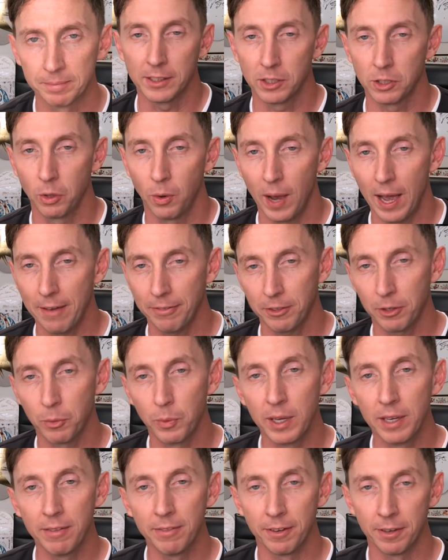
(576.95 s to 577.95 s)
So after
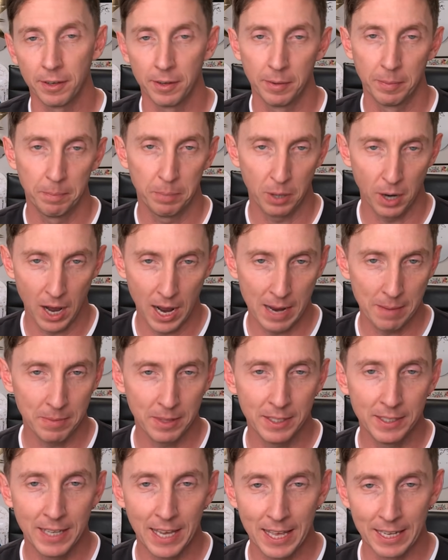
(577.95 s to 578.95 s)
we've primed
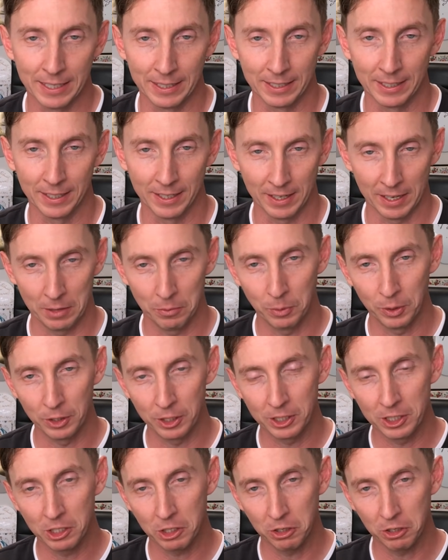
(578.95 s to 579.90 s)
the dentin and we're